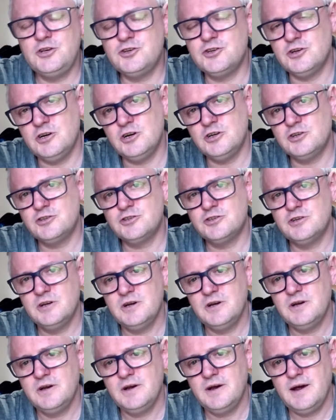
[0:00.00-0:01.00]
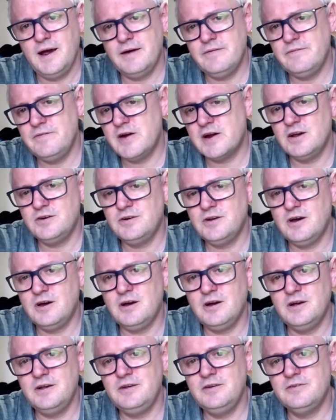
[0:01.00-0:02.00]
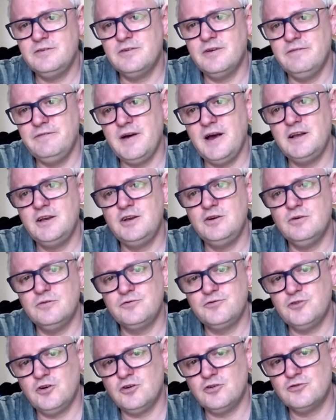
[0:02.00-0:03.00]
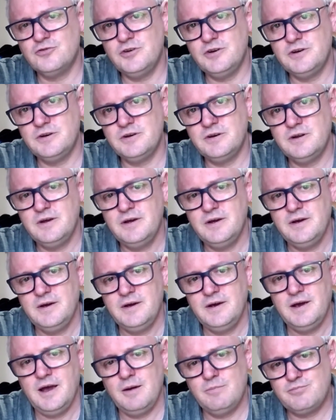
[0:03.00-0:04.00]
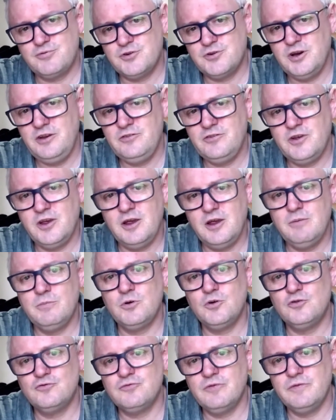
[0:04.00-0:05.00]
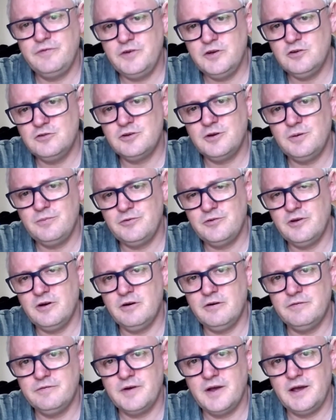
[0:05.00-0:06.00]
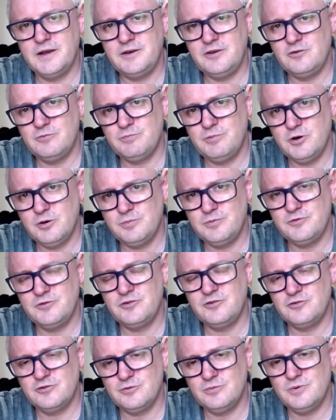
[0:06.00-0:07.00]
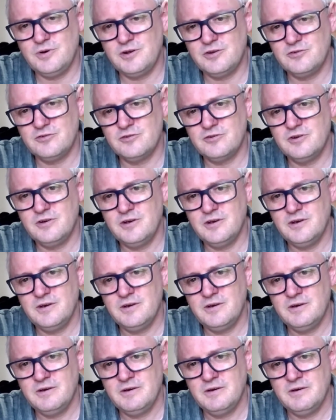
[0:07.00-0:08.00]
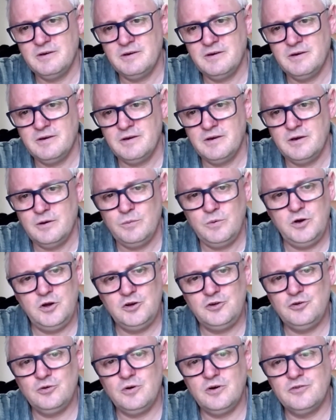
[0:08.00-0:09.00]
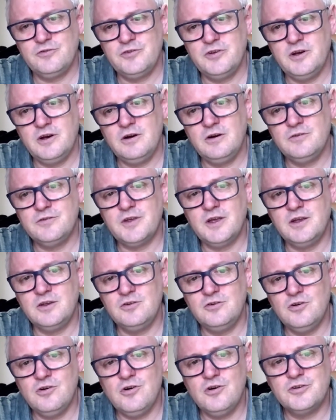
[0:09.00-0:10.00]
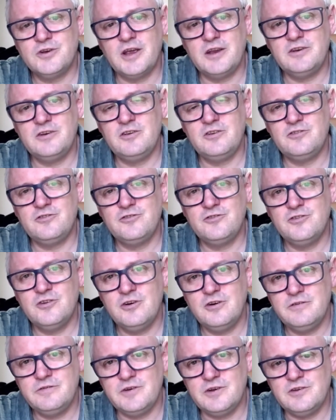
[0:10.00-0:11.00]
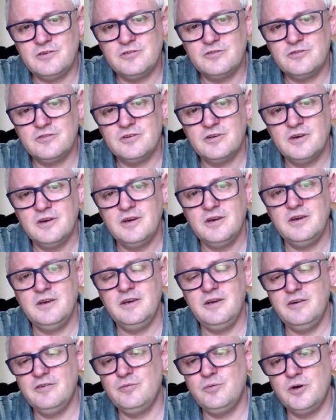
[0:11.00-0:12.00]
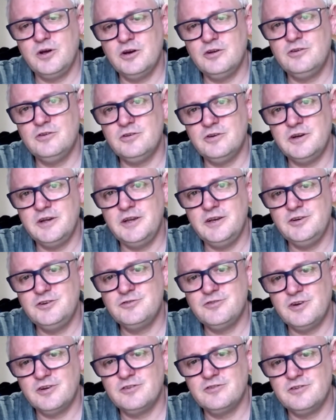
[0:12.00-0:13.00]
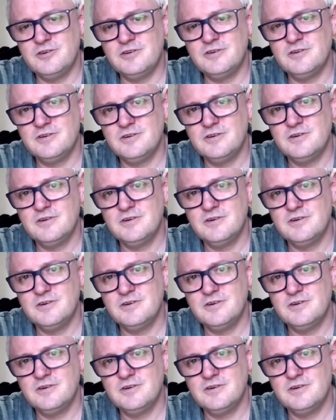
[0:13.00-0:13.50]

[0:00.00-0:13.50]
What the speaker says: church and recognize the value of doctrine and praise him who has revealed himself and his purposes to us. We do ourselves and God a disservice if we are not interested.